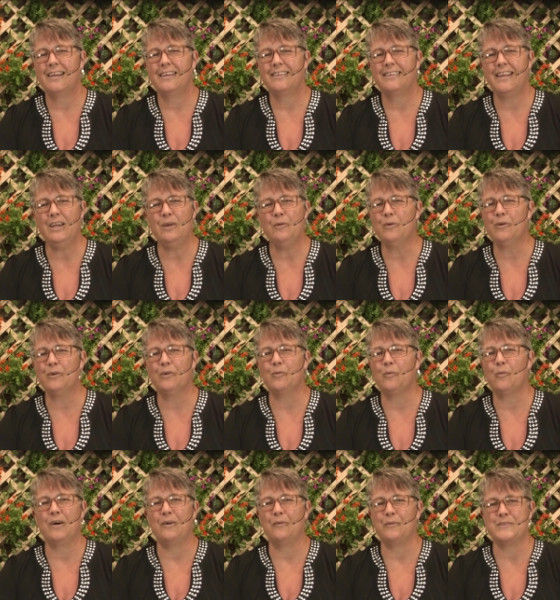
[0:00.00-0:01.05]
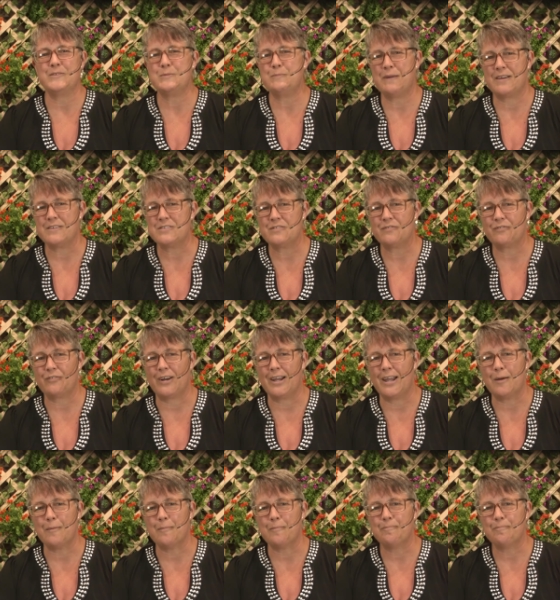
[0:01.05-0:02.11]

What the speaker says: they weren't what was best for him.